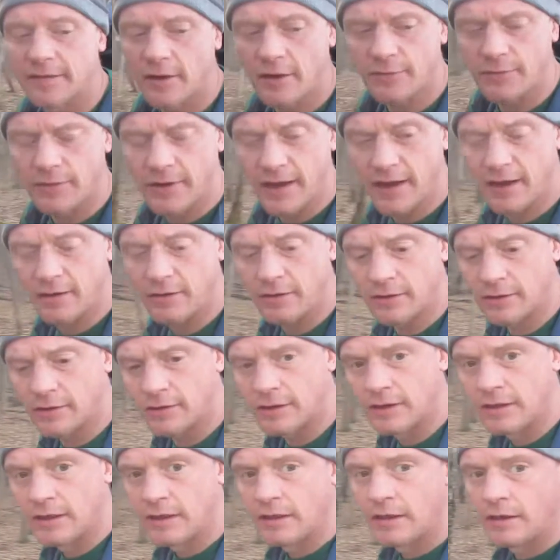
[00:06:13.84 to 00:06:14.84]
all for now.
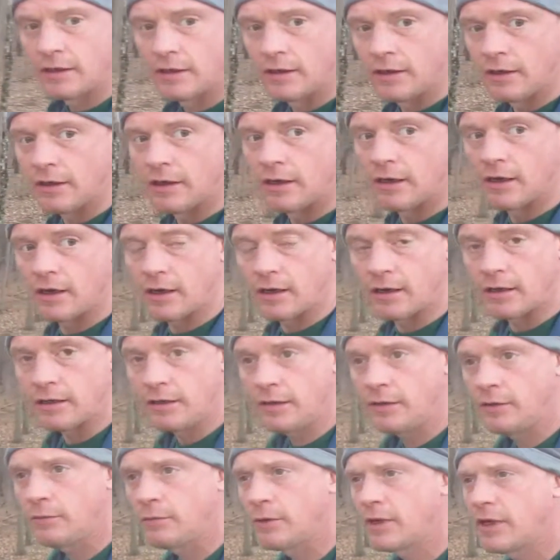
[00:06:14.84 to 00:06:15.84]
I
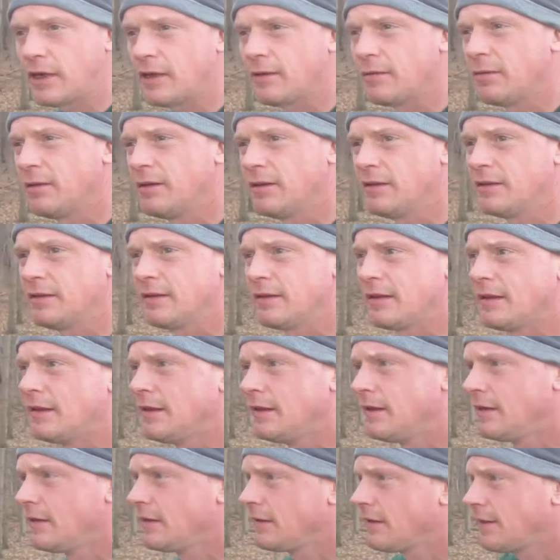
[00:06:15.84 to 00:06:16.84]

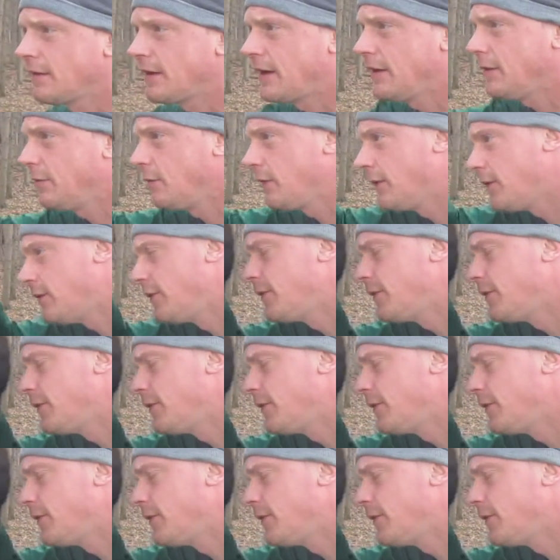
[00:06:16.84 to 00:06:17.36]
know there are a